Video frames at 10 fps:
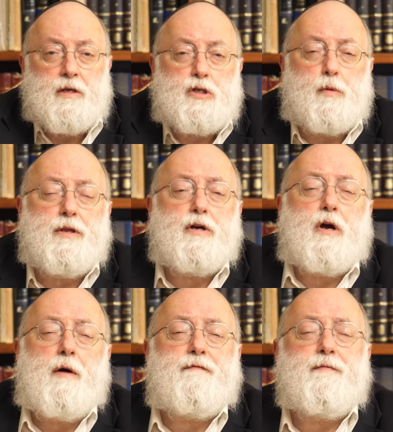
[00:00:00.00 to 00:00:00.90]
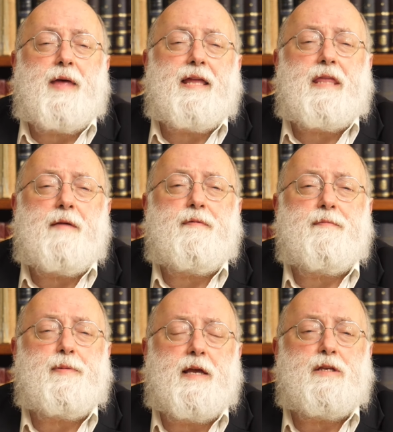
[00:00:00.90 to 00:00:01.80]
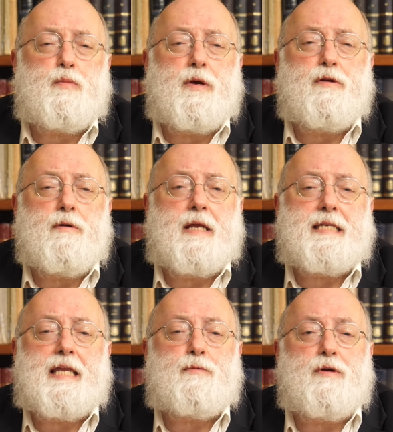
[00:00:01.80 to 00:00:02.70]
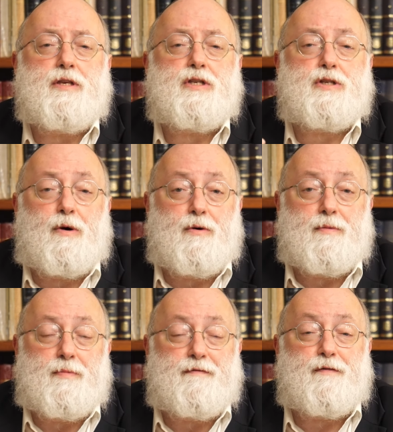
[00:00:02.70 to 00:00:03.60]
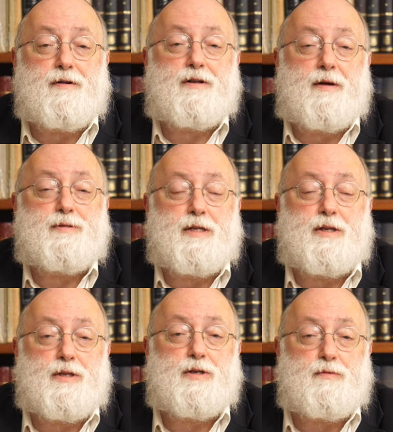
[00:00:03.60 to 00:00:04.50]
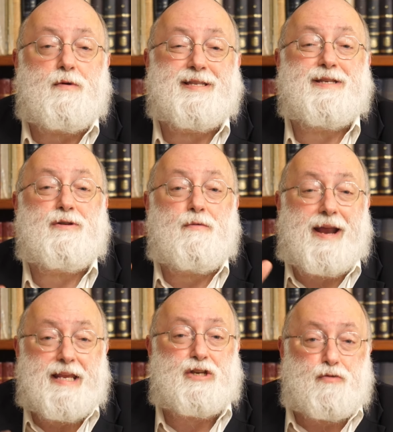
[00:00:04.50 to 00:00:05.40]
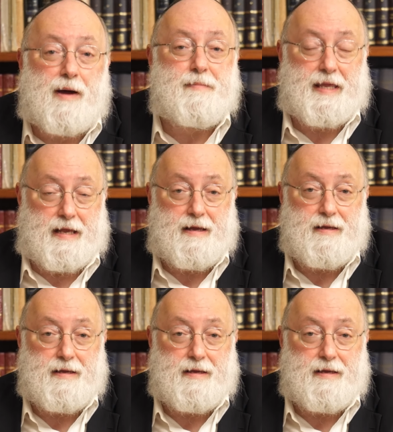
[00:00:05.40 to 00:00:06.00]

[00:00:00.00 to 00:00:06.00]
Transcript: So when you come from that type of place where you, in a sense, where the soul, before it comes into this world, is already trembling,